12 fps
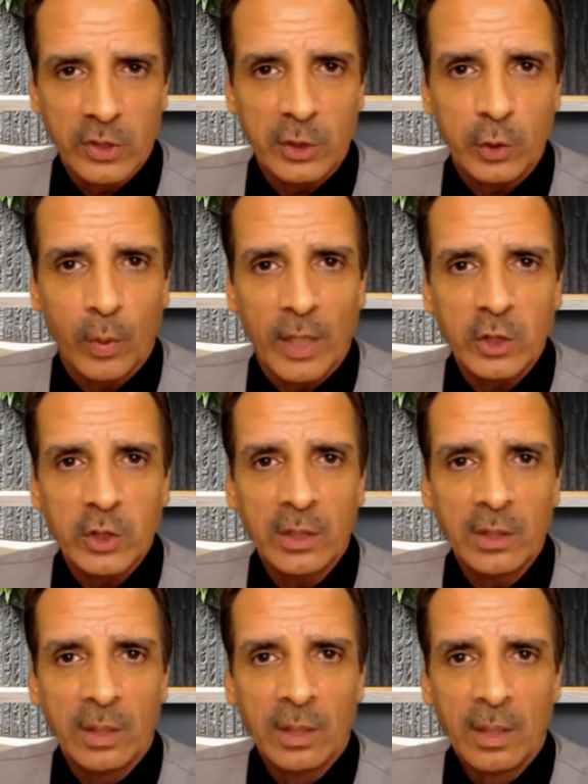
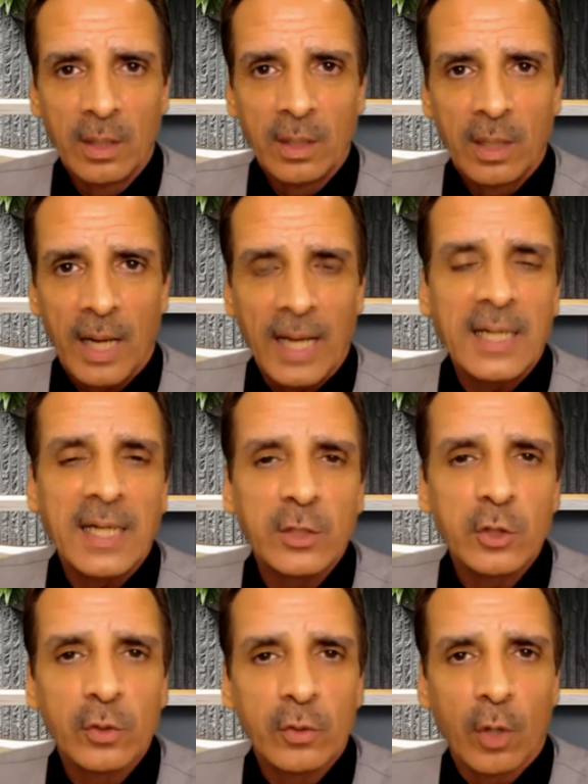situation and
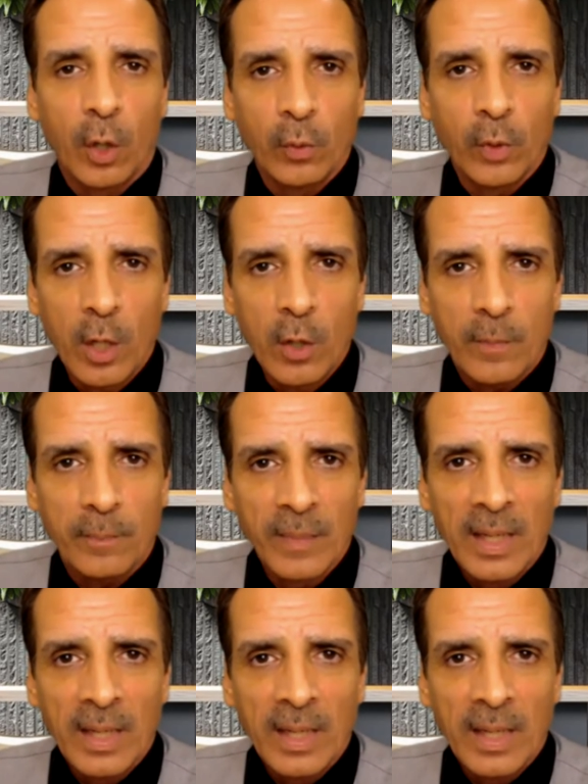into their own home.